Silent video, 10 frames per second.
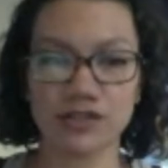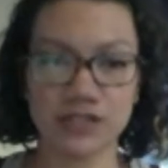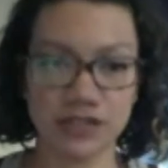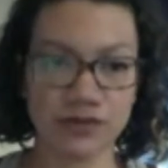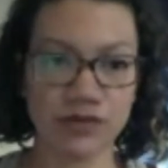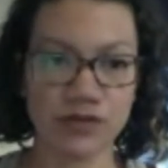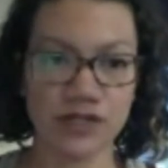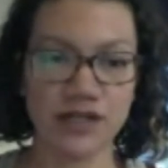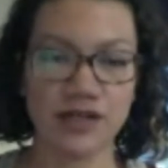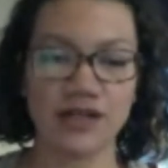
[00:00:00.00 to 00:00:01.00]
Devo.
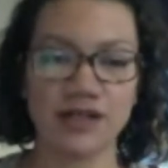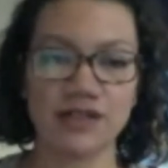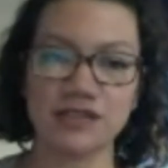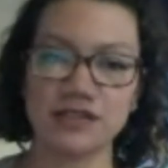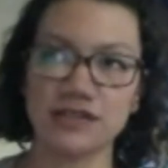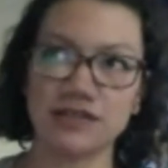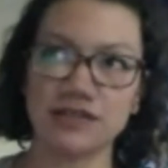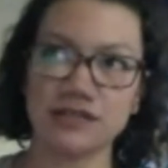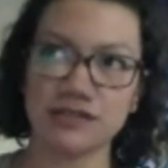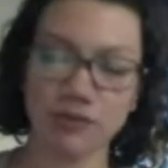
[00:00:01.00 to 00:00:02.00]

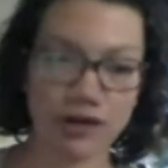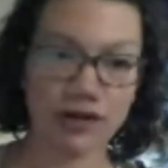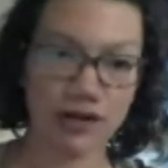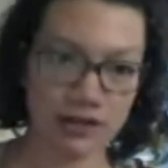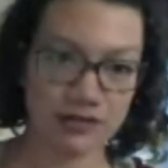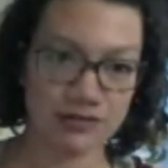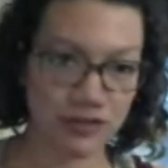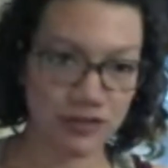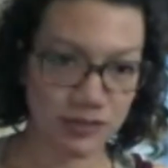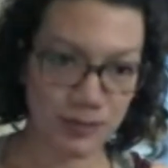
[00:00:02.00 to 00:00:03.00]
So watercolor,
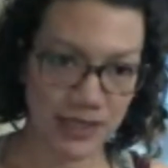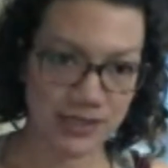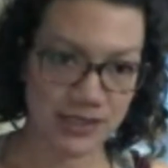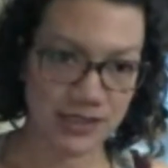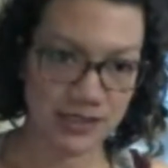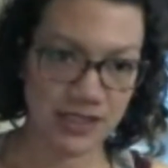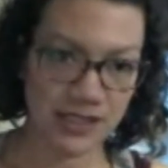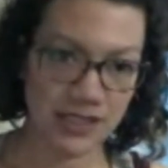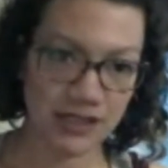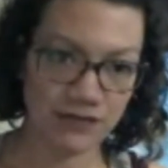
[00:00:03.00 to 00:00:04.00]
no space,
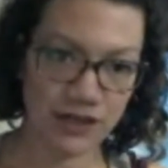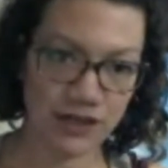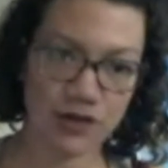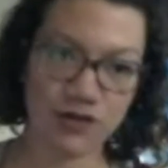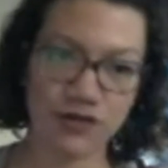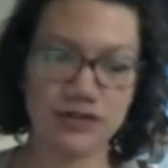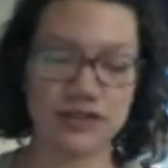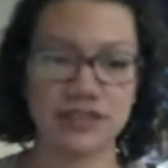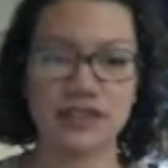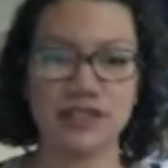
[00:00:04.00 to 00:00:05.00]
D-E-V-O.
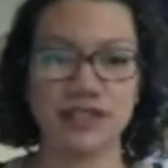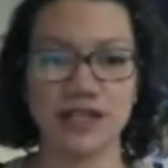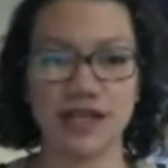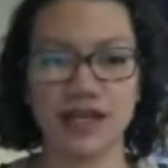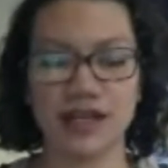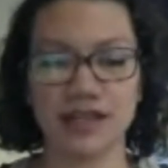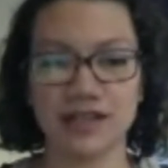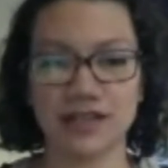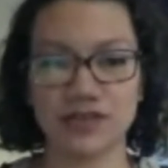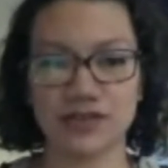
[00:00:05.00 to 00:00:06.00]

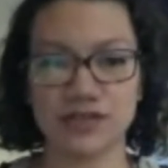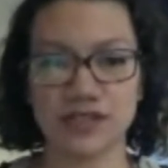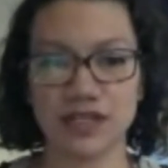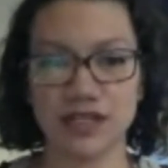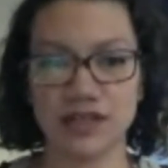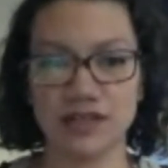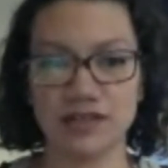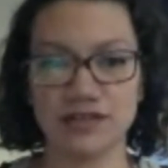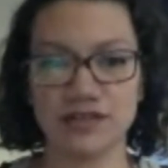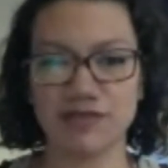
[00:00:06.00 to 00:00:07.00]
And you'll see
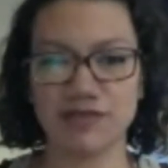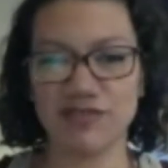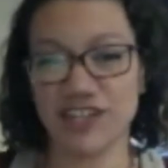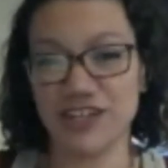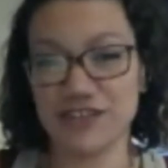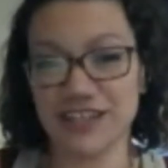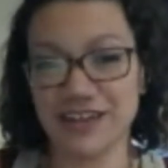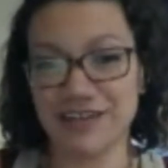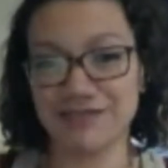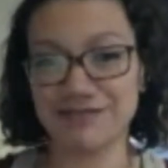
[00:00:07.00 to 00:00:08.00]
some videos
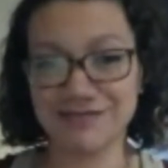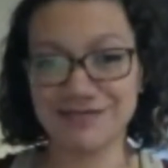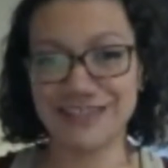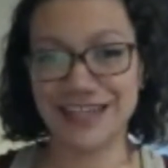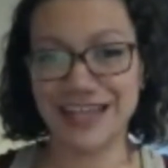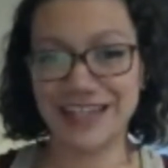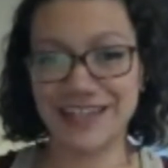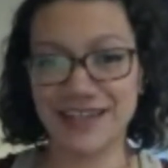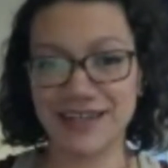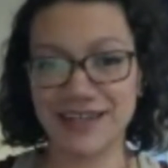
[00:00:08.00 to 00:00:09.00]
there. Hit
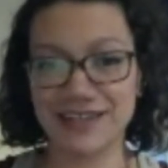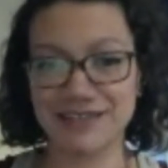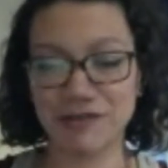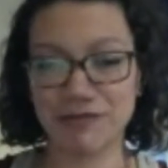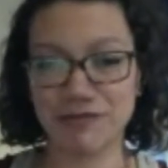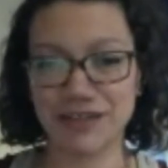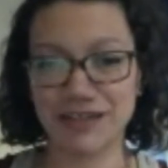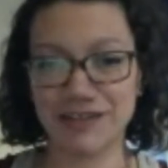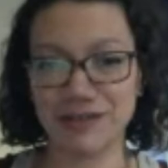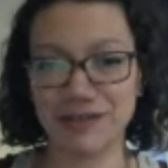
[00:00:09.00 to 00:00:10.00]
click,
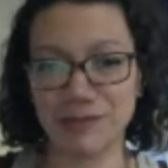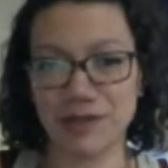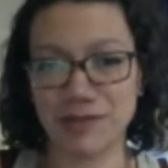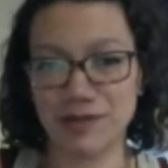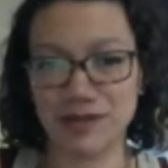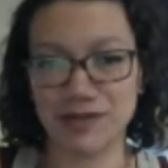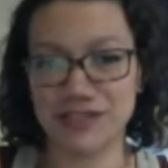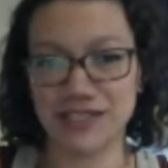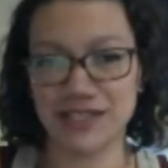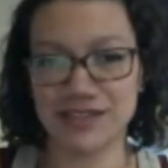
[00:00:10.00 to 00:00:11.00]
hopefully hit play, maybe you'll
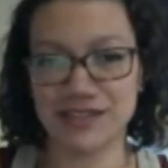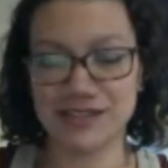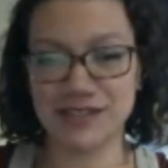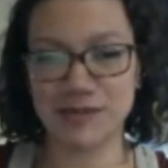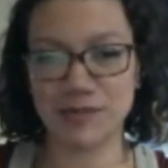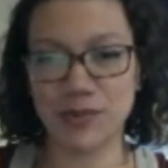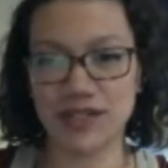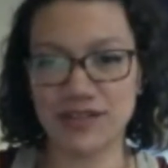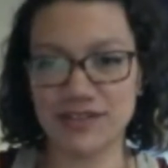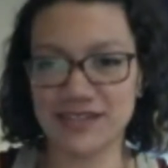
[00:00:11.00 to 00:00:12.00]
see some
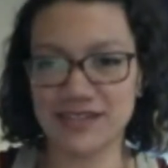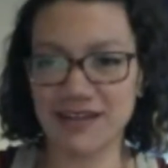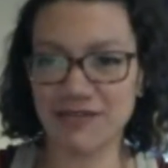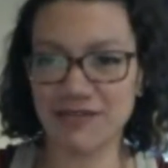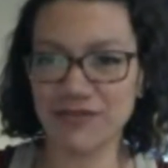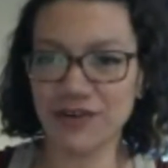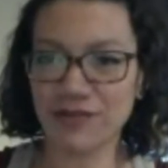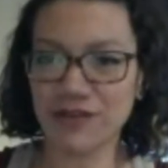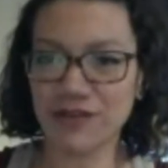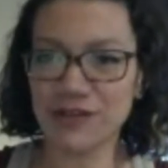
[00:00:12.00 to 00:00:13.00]
pointers there
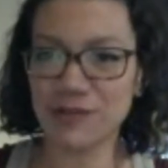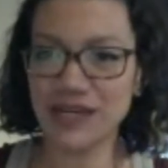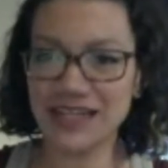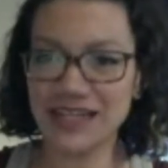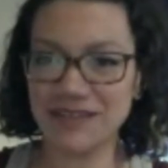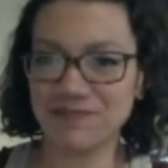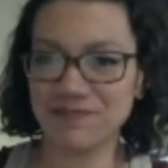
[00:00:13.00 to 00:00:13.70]
for when you're painting.